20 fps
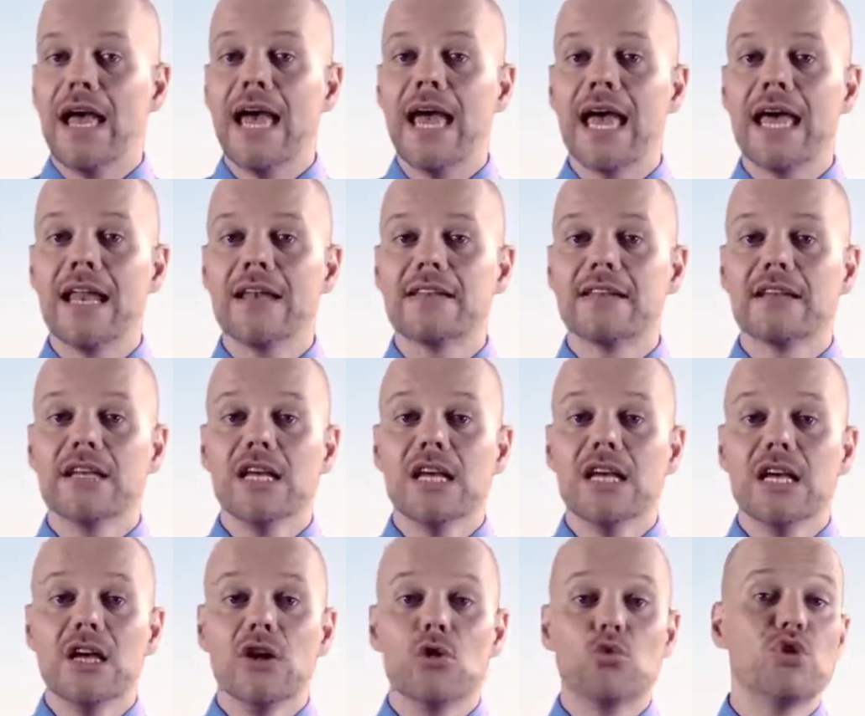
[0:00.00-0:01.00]
and
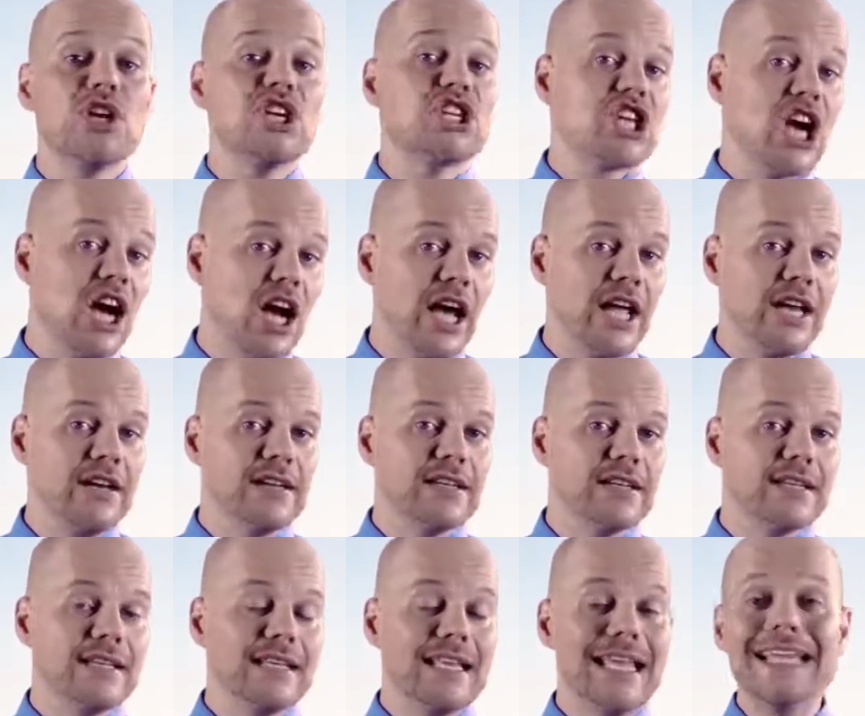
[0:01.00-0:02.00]
resign
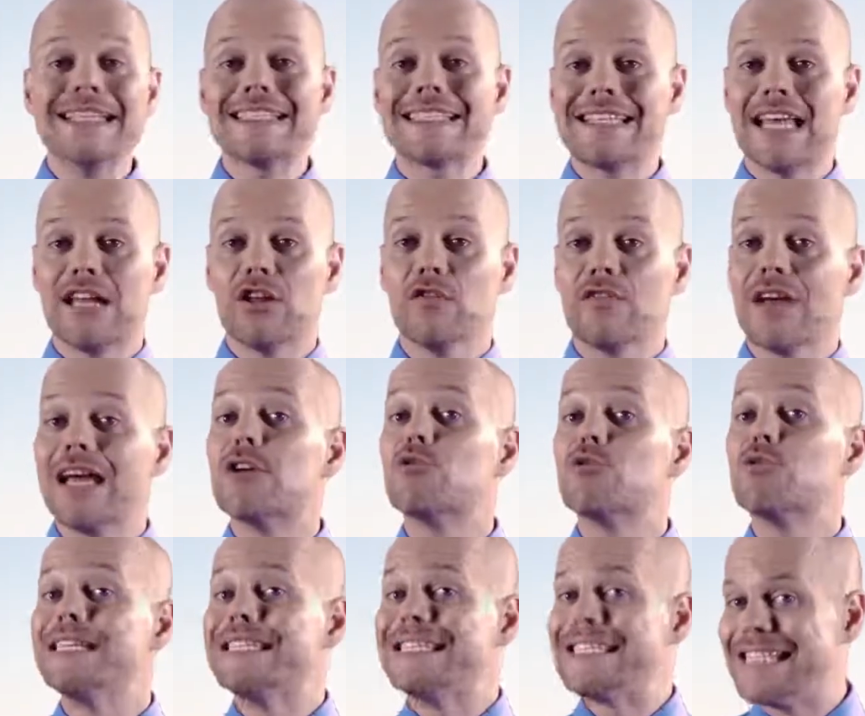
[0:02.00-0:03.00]
instead of
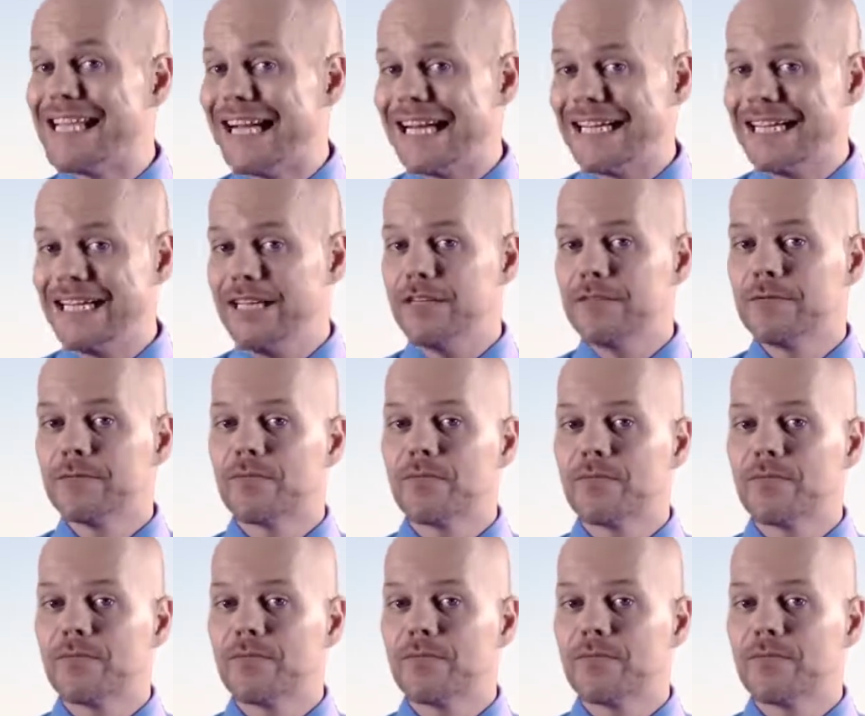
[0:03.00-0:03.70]
resign.